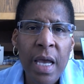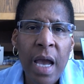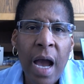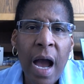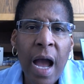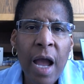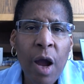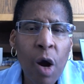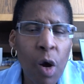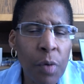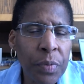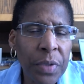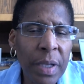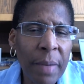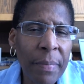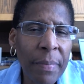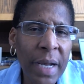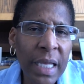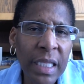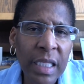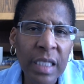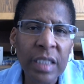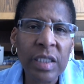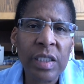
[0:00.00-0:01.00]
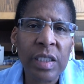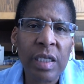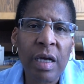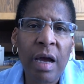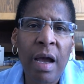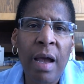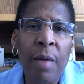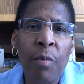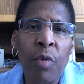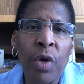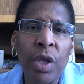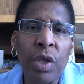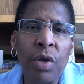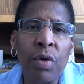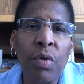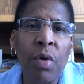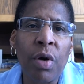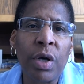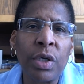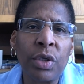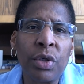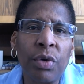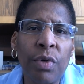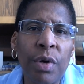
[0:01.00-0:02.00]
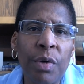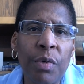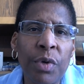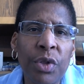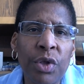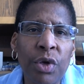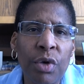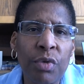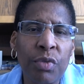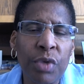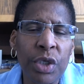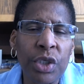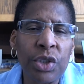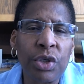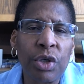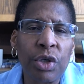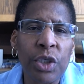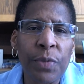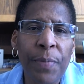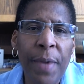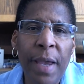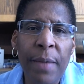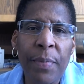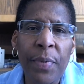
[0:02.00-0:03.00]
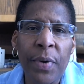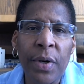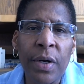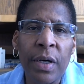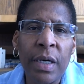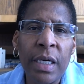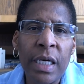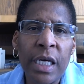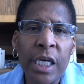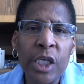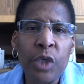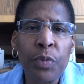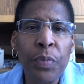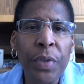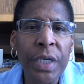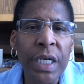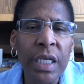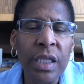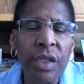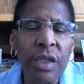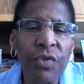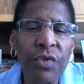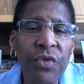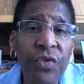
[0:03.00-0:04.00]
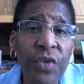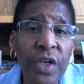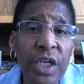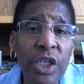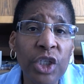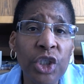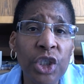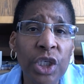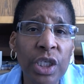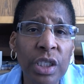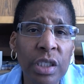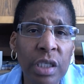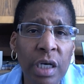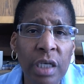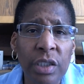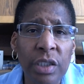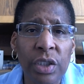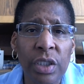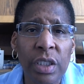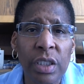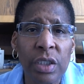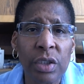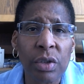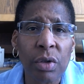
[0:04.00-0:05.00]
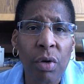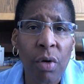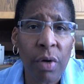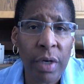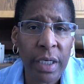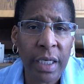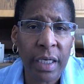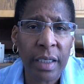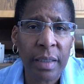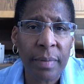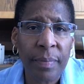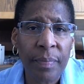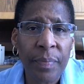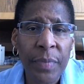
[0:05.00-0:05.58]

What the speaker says: I hope that by this time what you are doing with your research paper is putting the finishing touches on it.